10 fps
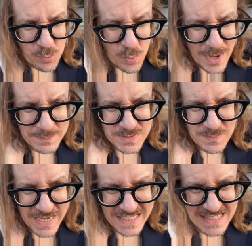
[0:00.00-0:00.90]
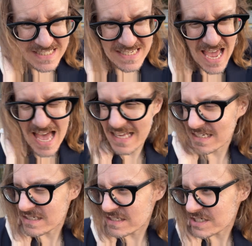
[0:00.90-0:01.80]
Whipped my dad
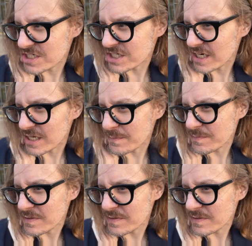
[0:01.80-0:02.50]
into shape.